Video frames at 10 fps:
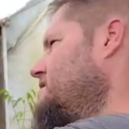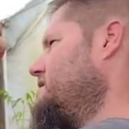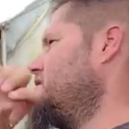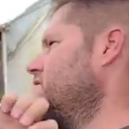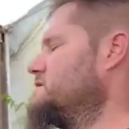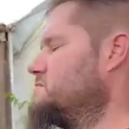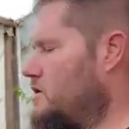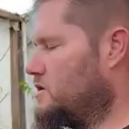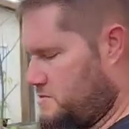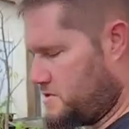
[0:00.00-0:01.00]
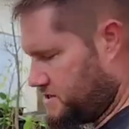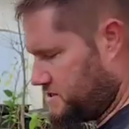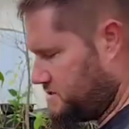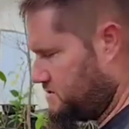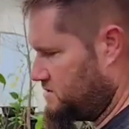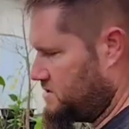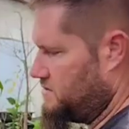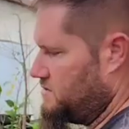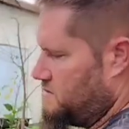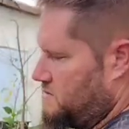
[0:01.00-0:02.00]
a new smaller branch
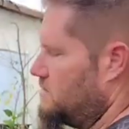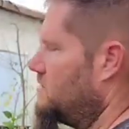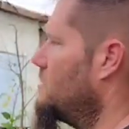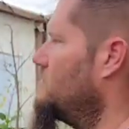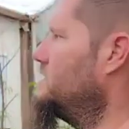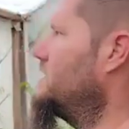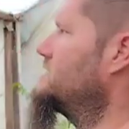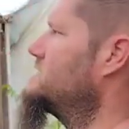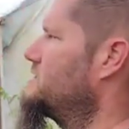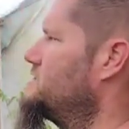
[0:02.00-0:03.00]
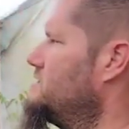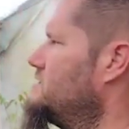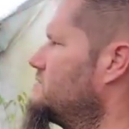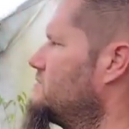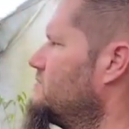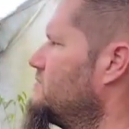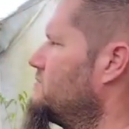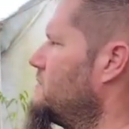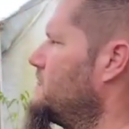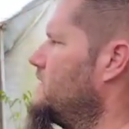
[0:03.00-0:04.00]
to grow in that section,
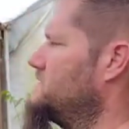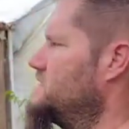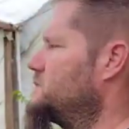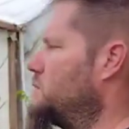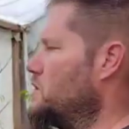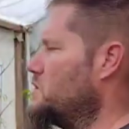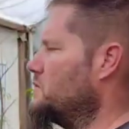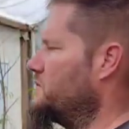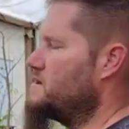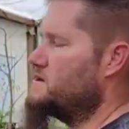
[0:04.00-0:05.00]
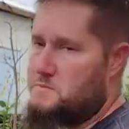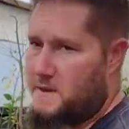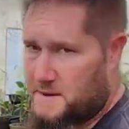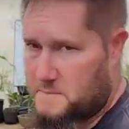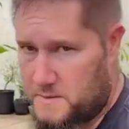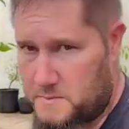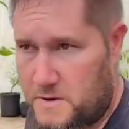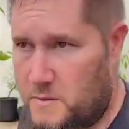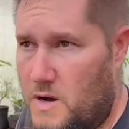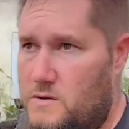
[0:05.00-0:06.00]
because this will, they do backbud
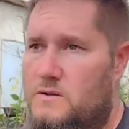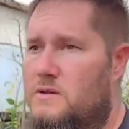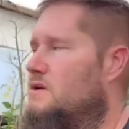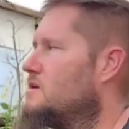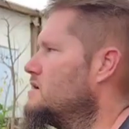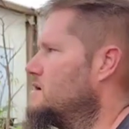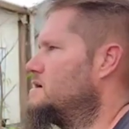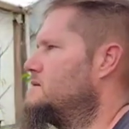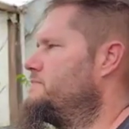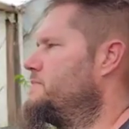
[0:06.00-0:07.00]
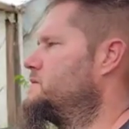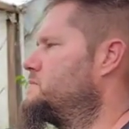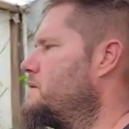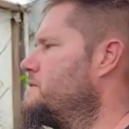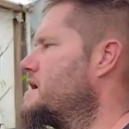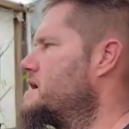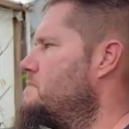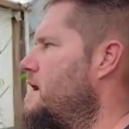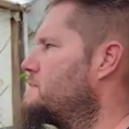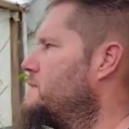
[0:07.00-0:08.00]
pretty well. Um, it's probably not going
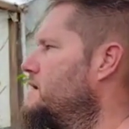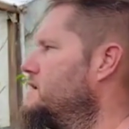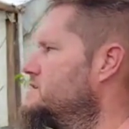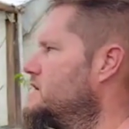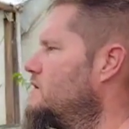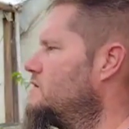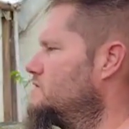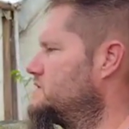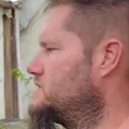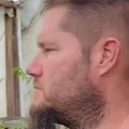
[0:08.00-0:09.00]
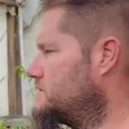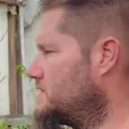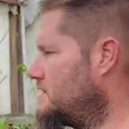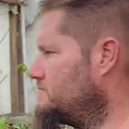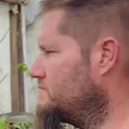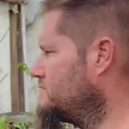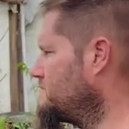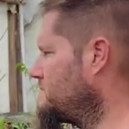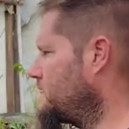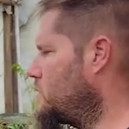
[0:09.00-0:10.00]
to backbud until summertime
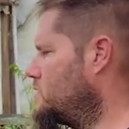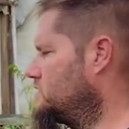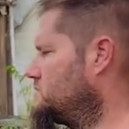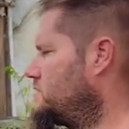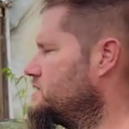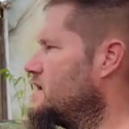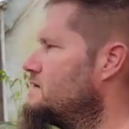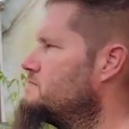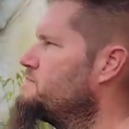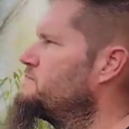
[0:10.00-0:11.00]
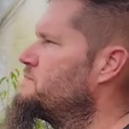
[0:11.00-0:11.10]
or springtime.